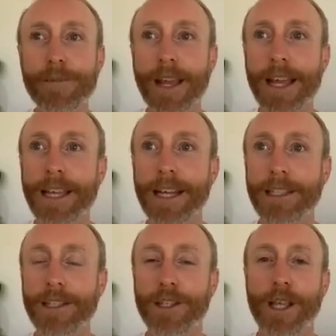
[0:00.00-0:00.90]
and
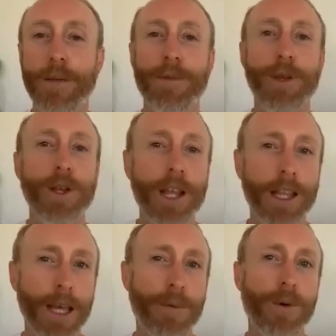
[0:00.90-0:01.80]
connected to their beauty and
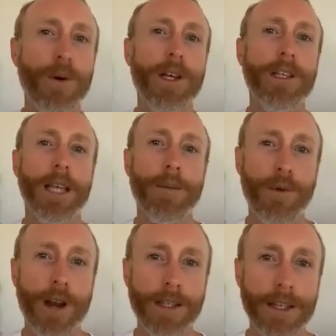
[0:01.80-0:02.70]
their poise and their
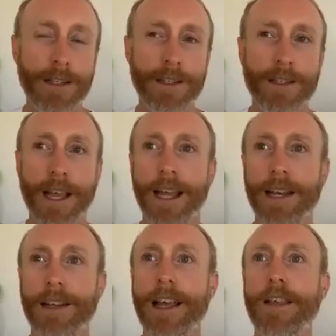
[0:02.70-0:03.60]
presence
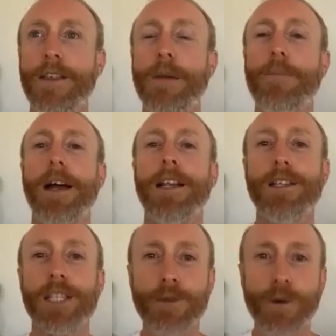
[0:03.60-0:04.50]
and the
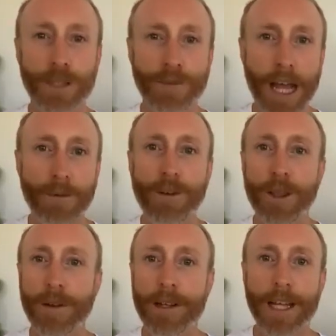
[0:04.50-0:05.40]
abundance of what was available for
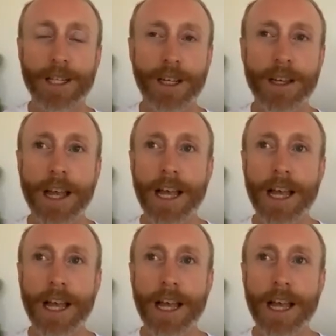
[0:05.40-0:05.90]
them in nature,